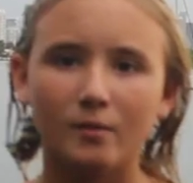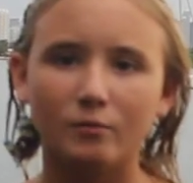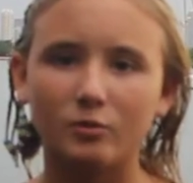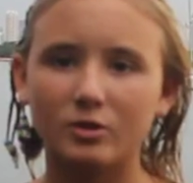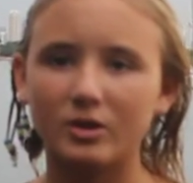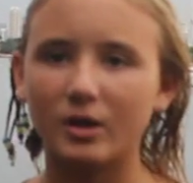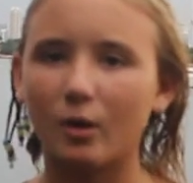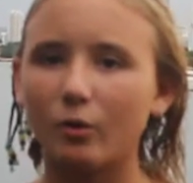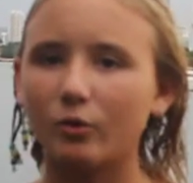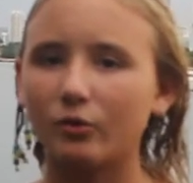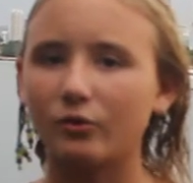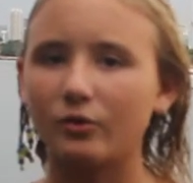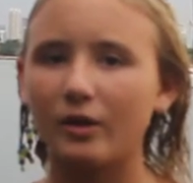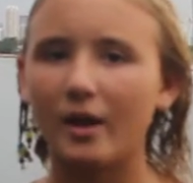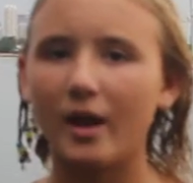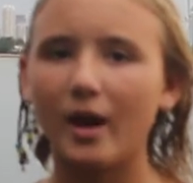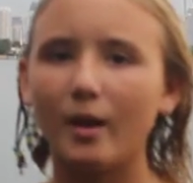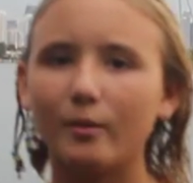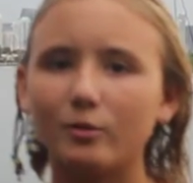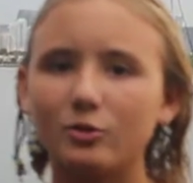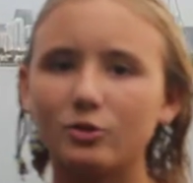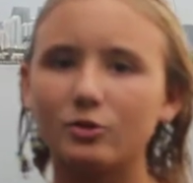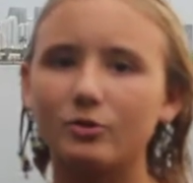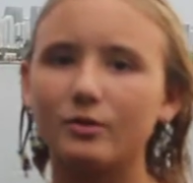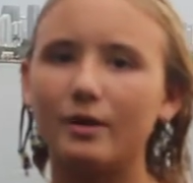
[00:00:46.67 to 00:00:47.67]
Wish I was there
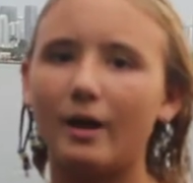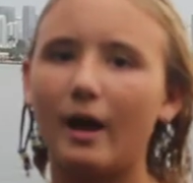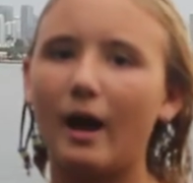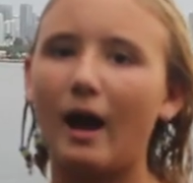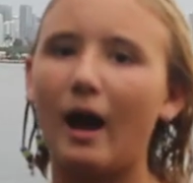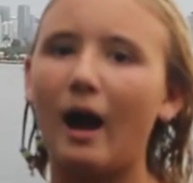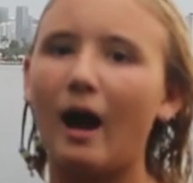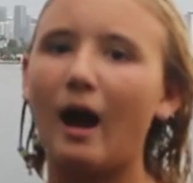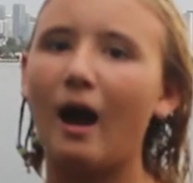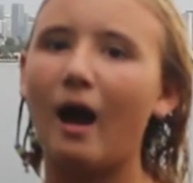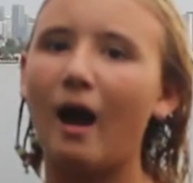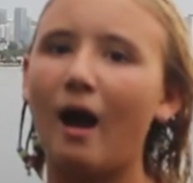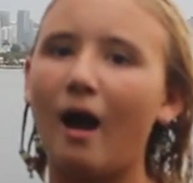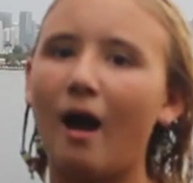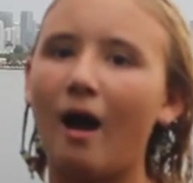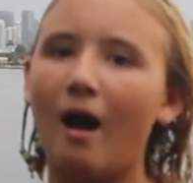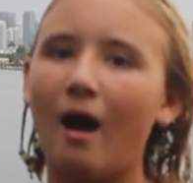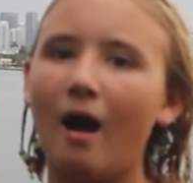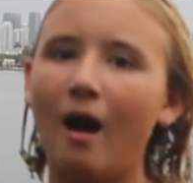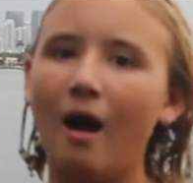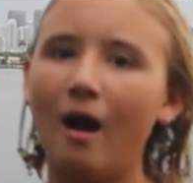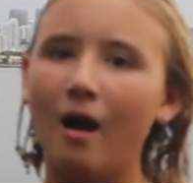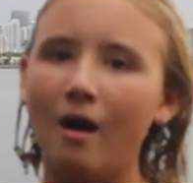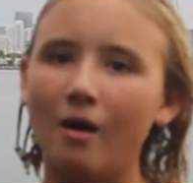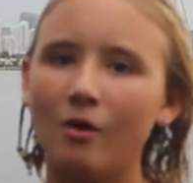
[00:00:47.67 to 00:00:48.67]
with you
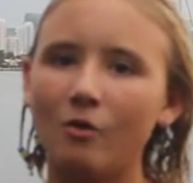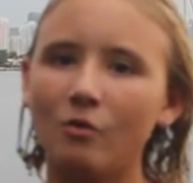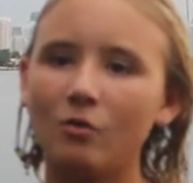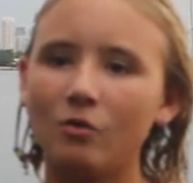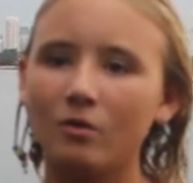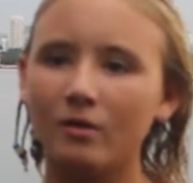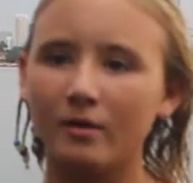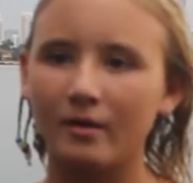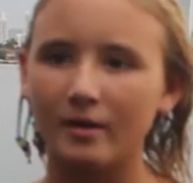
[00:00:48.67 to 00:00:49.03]
now.